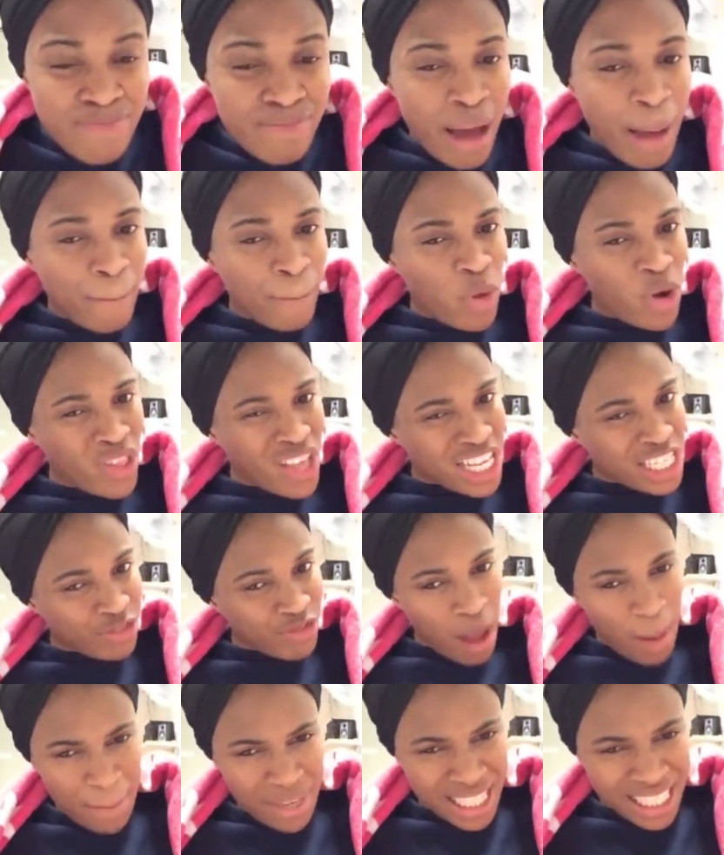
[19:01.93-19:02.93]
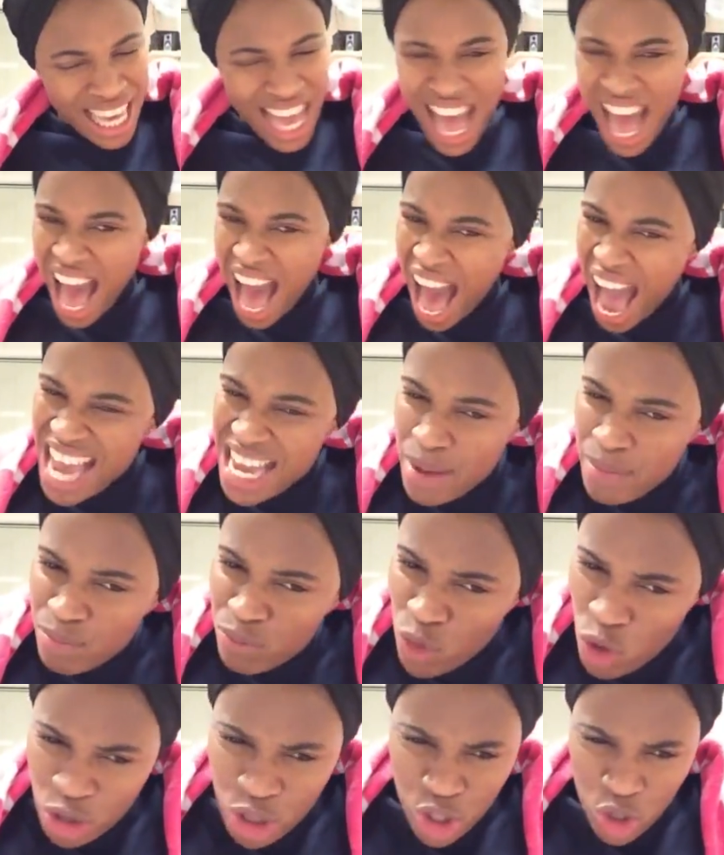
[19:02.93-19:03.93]
in my mother's family i
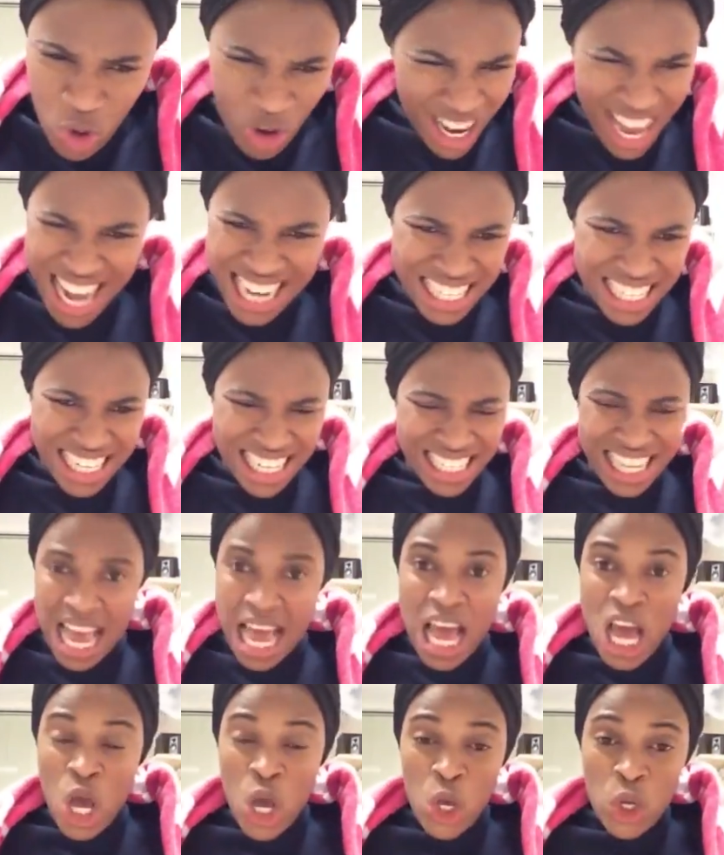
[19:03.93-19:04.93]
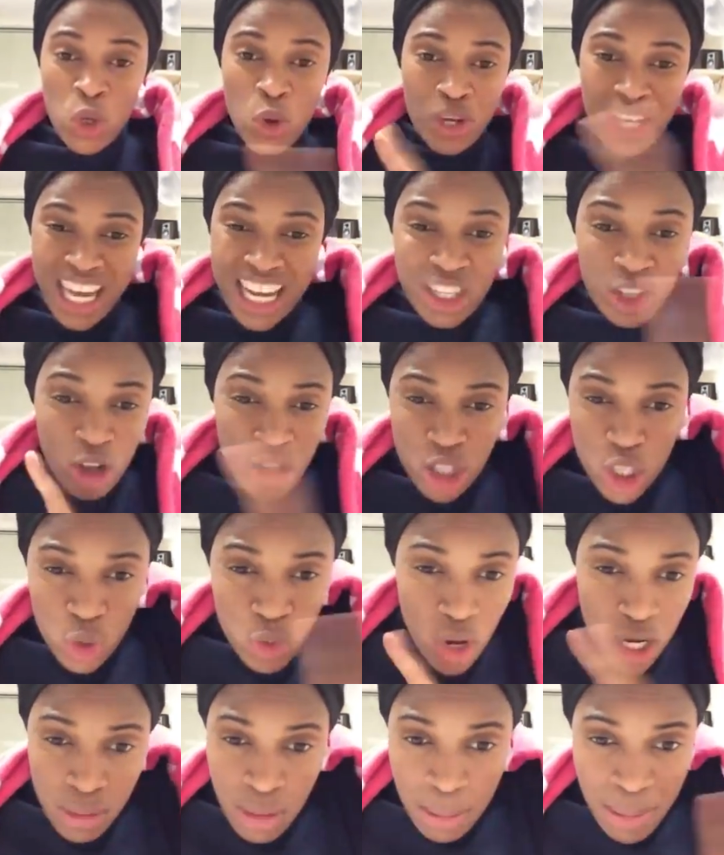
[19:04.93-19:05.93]
am not your candidate you cannot
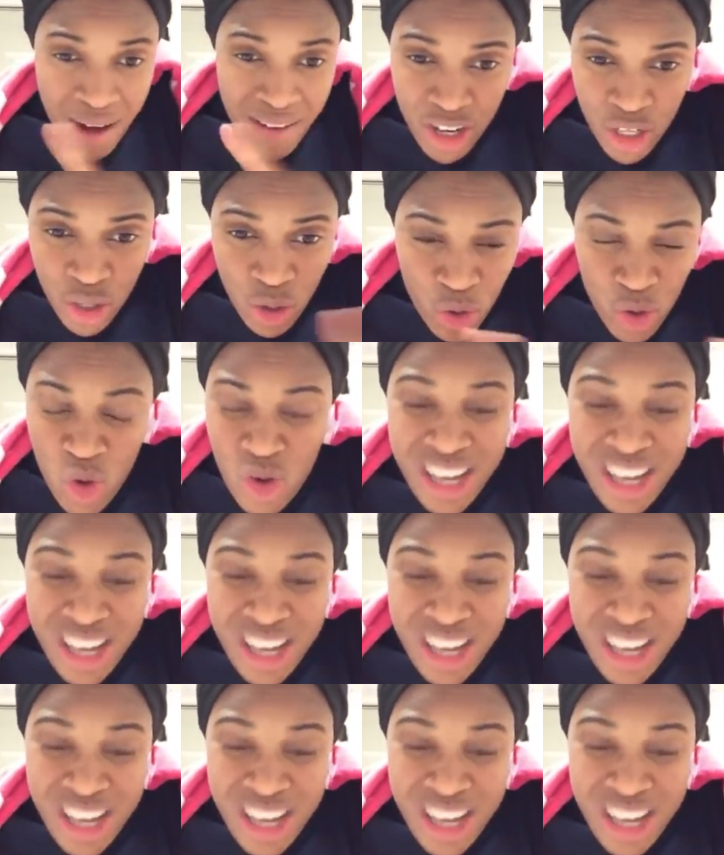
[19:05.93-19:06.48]
swallow my marriage oh.